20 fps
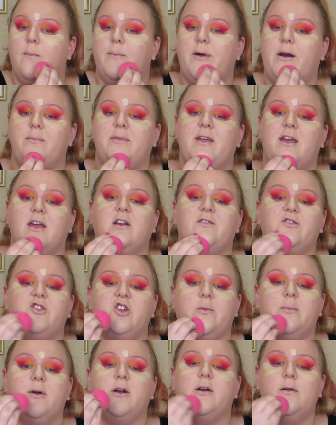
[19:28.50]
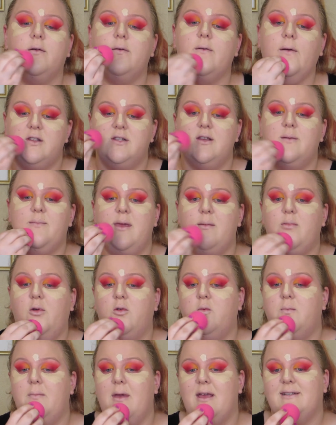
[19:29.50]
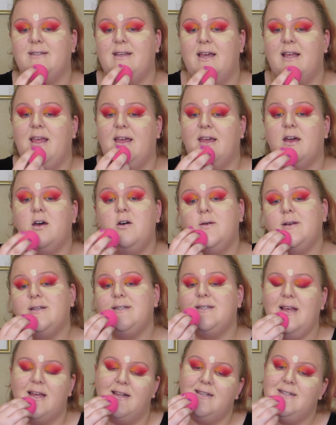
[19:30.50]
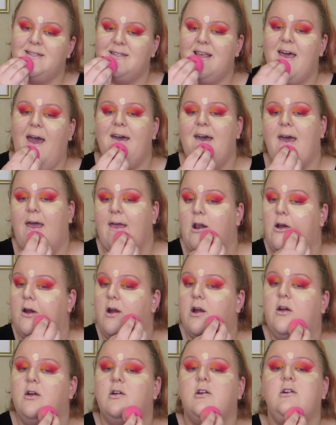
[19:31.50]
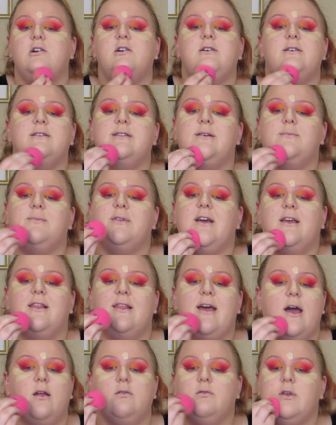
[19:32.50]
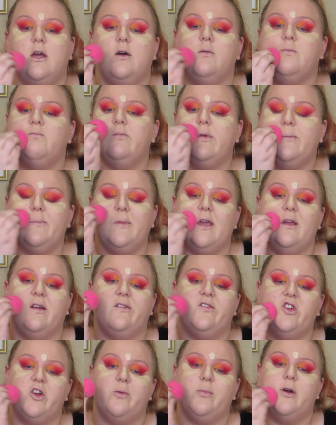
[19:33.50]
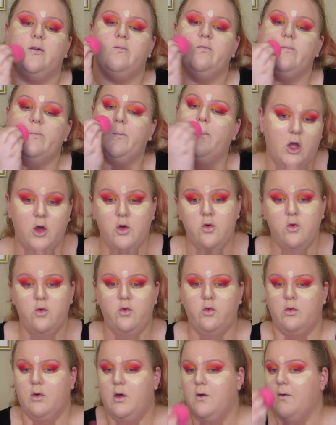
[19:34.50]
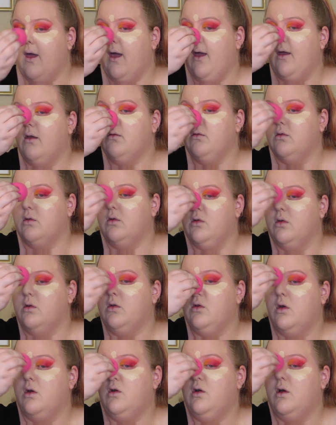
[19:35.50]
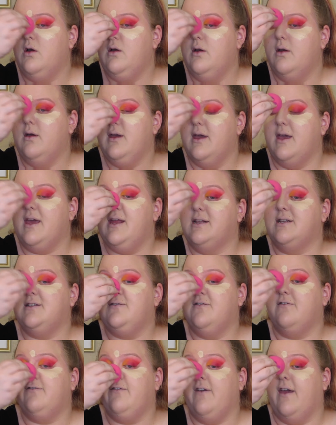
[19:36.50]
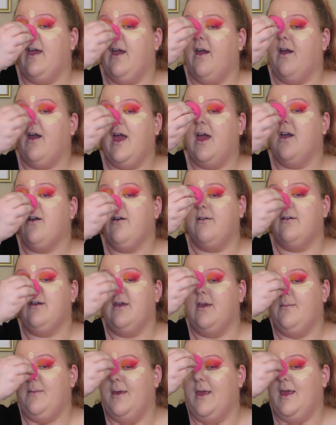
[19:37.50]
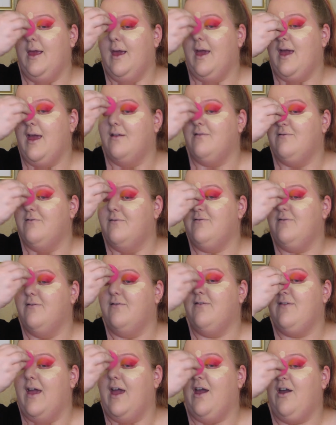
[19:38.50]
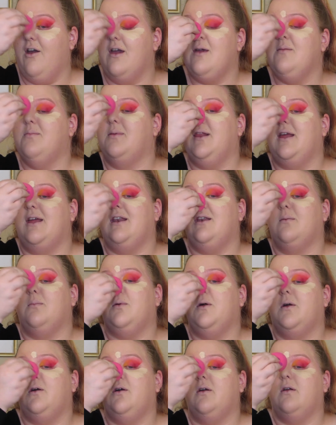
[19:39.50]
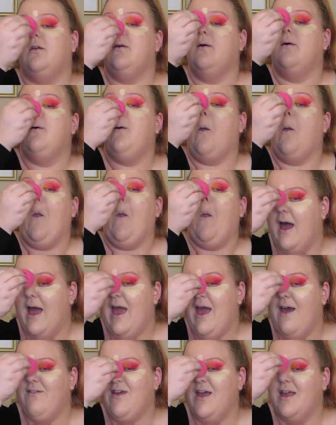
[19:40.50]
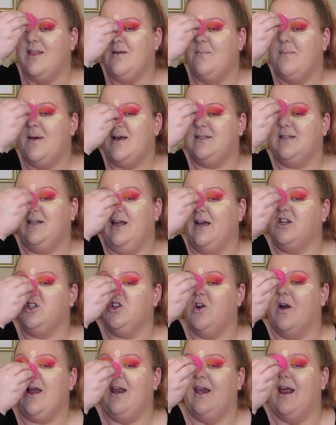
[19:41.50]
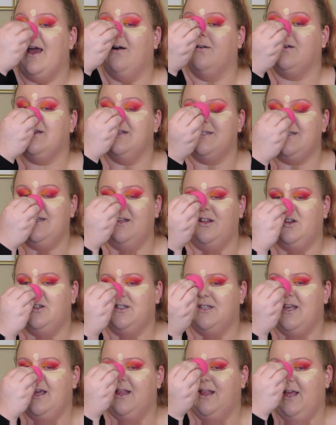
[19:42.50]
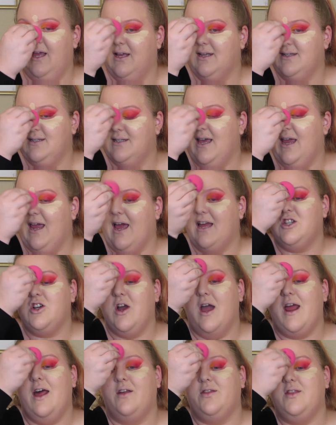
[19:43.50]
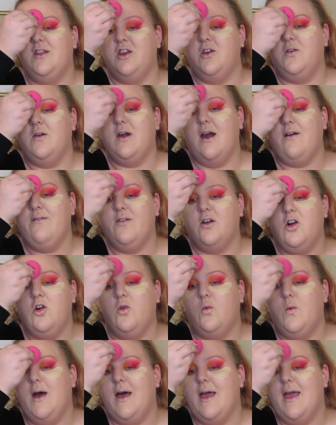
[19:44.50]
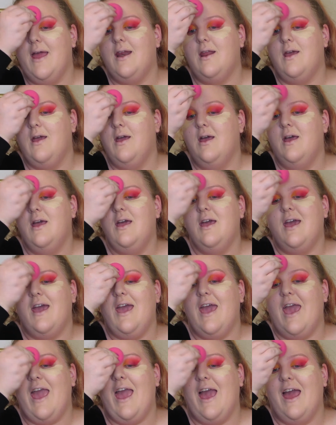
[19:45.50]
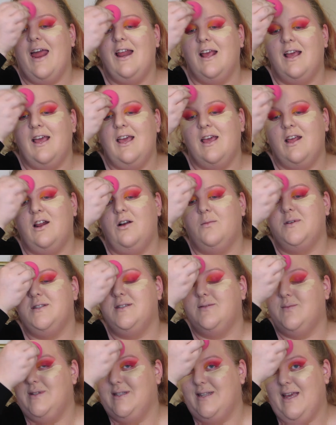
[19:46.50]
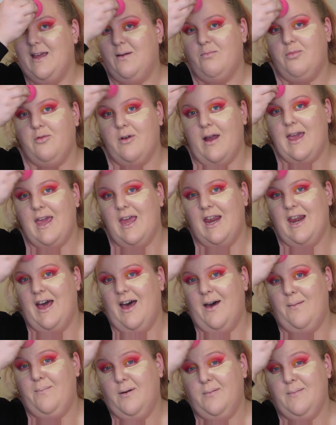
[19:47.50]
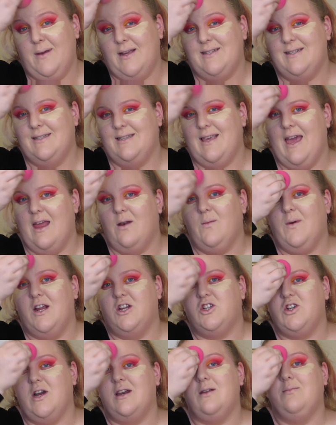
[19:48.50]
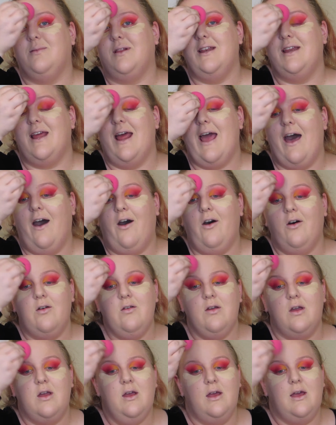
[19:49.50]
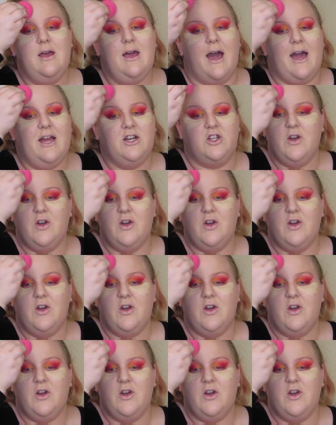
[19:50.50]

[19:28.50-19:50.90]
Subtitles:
but I'm thinking of sherbet. Some people may say like, oh, a sunset or something like that. No, I'm thinking of sherbet. Ooh, okay. It is very creamy and very blendable. I haven't had the best luck trying out concealers lately because like I tried out the new CoverGirl one and it almost was like breaking up on my skin when I tried to blend it out. I